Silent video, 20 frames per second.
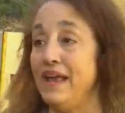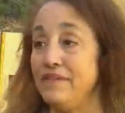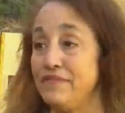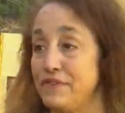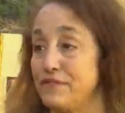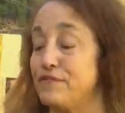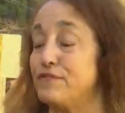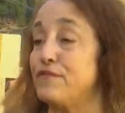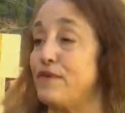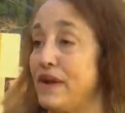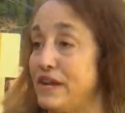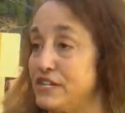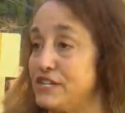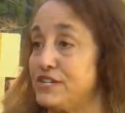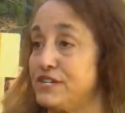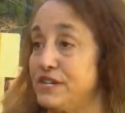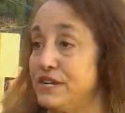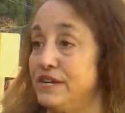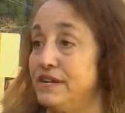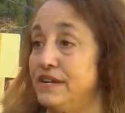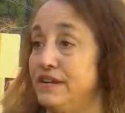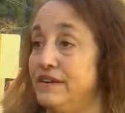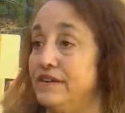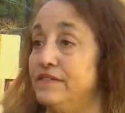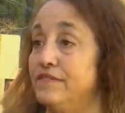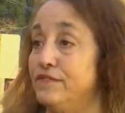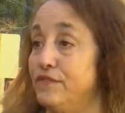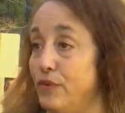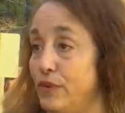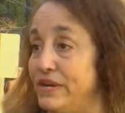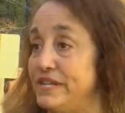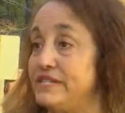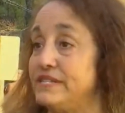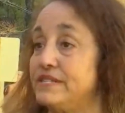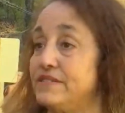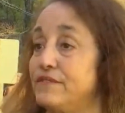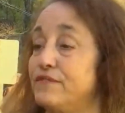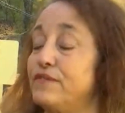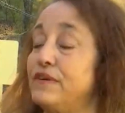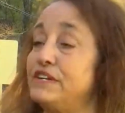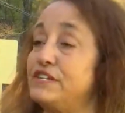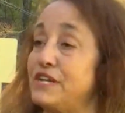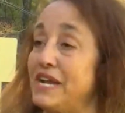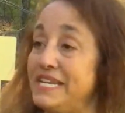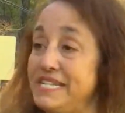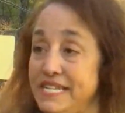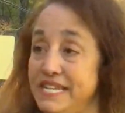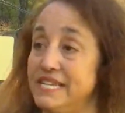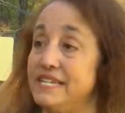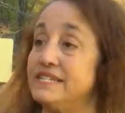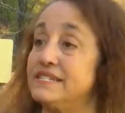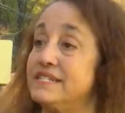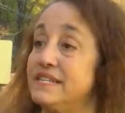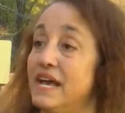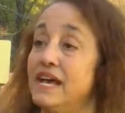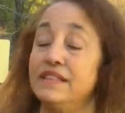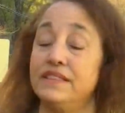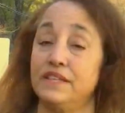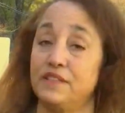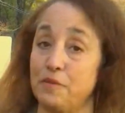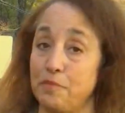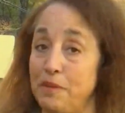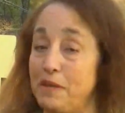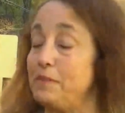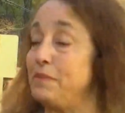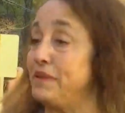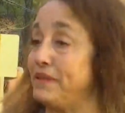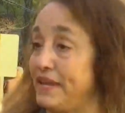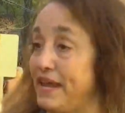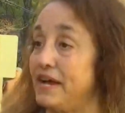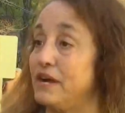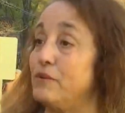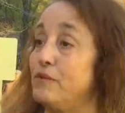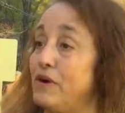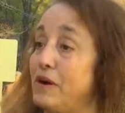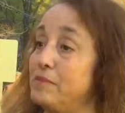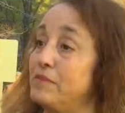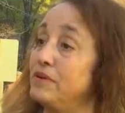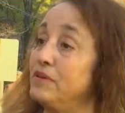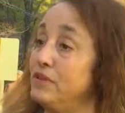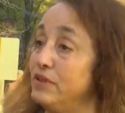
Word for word: have the fresh voice, the fresh ideas that the people in Agawam are